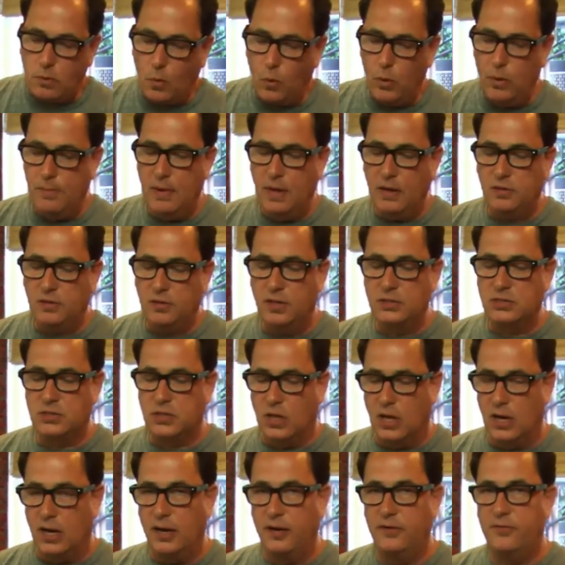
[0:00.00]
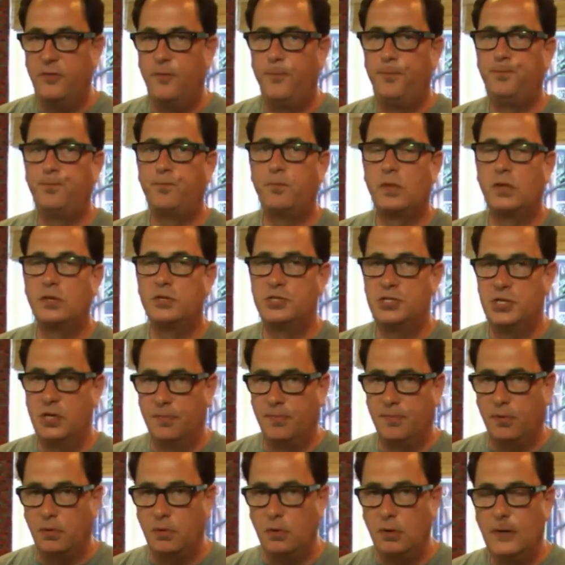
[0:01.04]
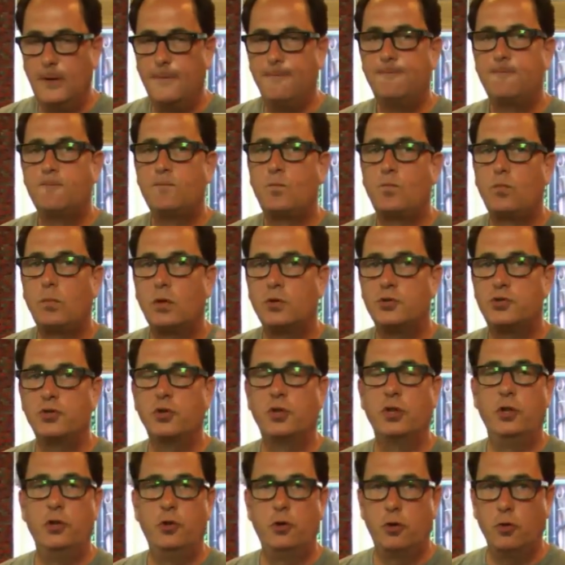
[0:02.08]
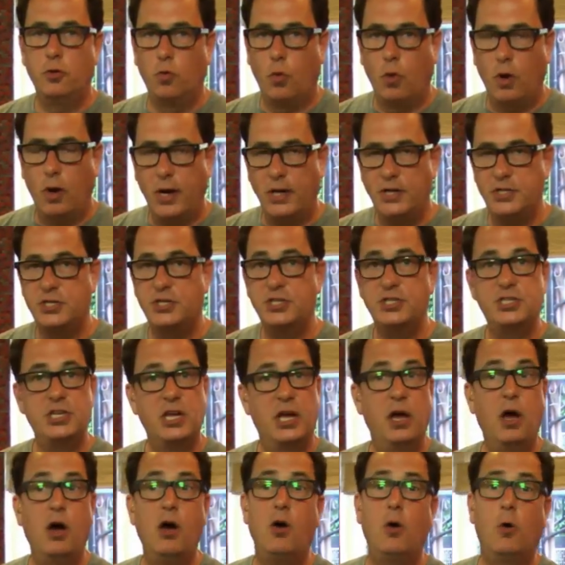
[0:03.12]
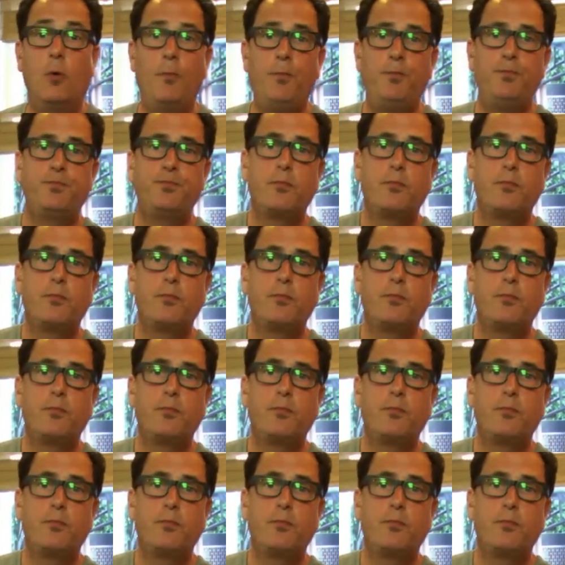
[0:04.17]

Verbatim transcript: We make things live, simple, so that you can watch and say, oh,